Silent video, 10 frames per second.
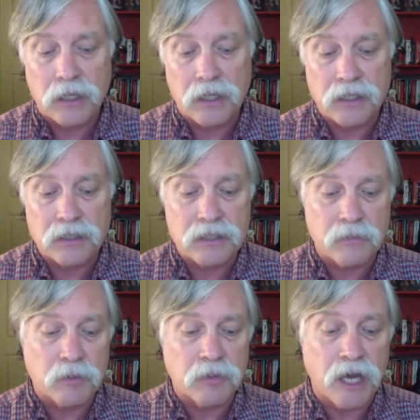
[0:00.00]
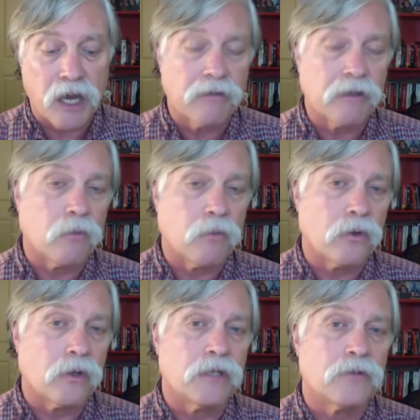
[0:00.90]
They seem to be having
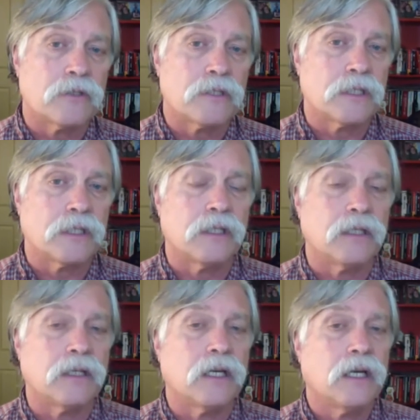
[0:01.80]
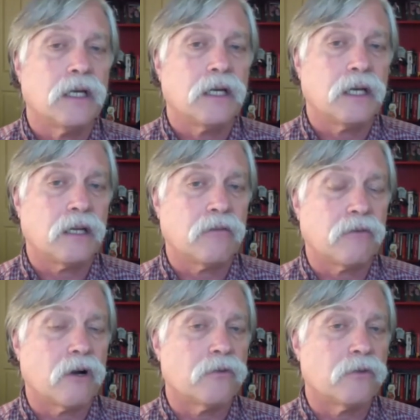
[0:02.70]
more interest in getting
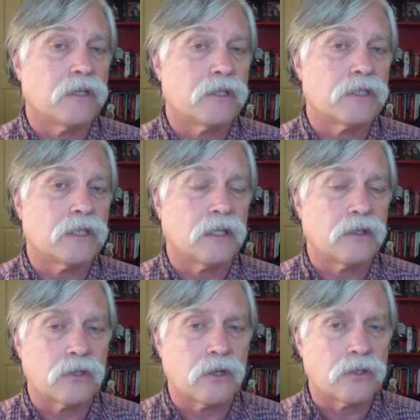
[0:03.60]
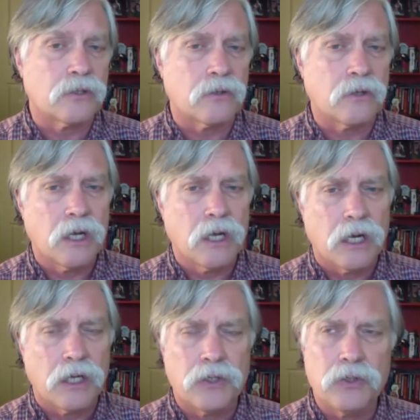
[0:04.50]
involved with this. And there's also
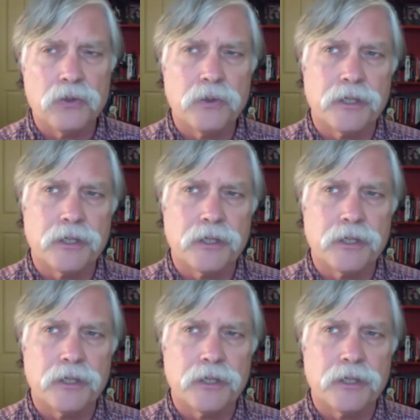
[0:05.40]
a new